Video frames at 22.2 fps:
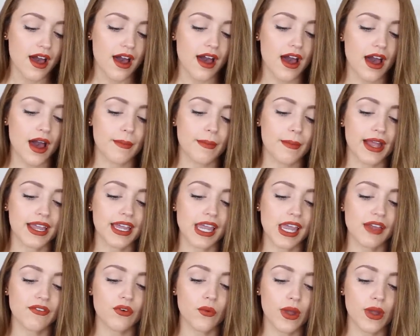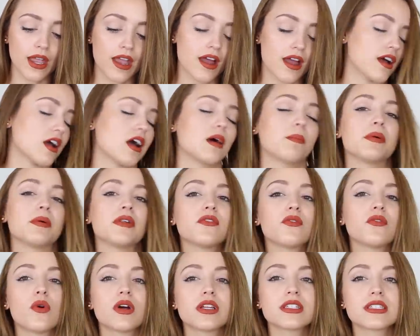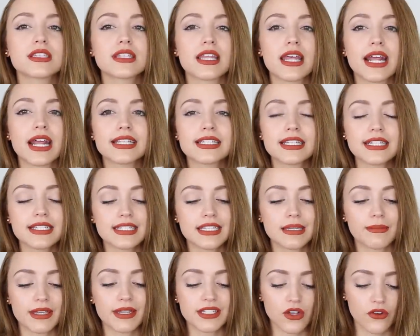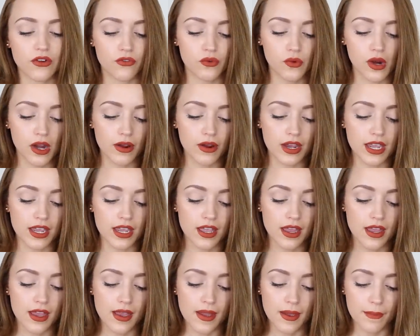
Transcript: Um, I gave away a couple of ones that I didn't see myself wearing,